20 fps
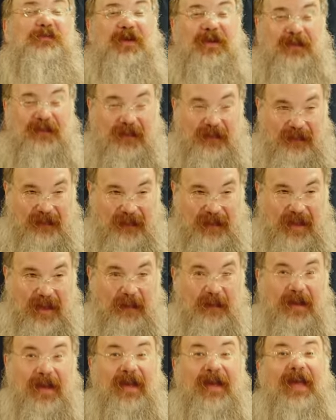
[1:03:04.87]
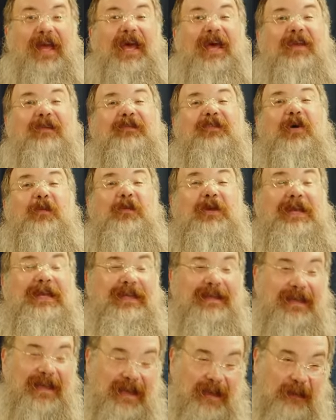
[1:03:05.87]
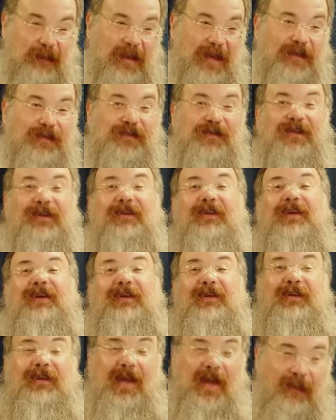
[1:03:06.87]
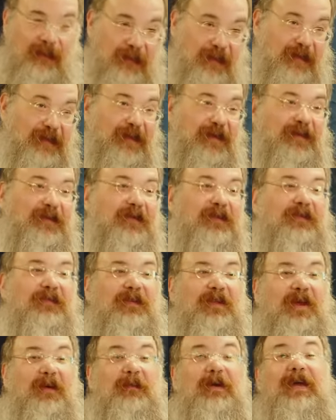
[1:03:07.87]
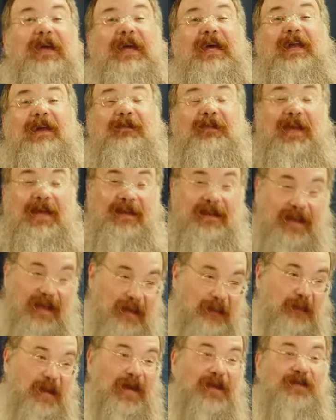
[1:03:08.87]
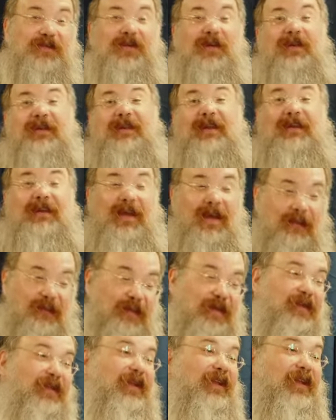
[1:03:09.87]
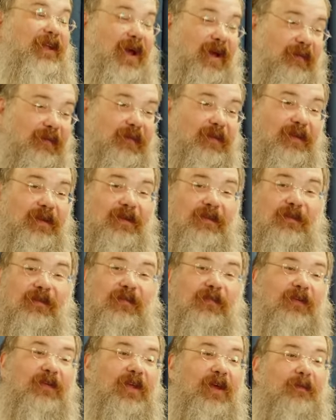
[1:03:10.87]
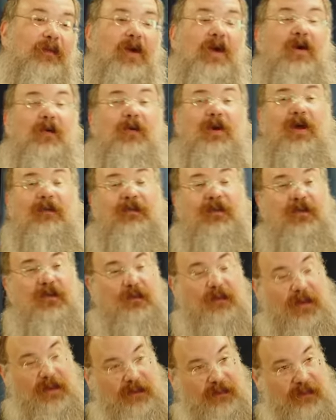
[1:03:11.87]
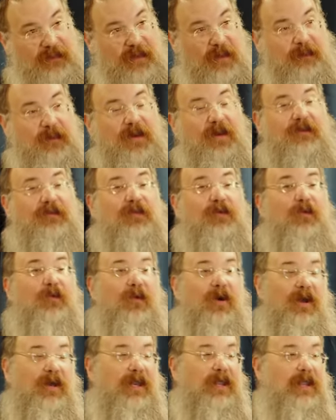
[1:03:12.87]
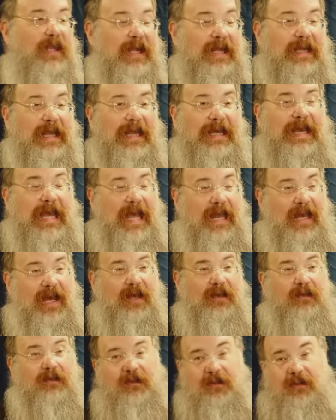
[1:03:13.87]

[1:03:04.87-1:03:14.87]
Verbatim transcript: mitzvahs for them. And if somebody didn't mention, definitely do for them. And if they did mention, then definitely, definitely do for them. We have to do mitzvahs them because the one thing they cannot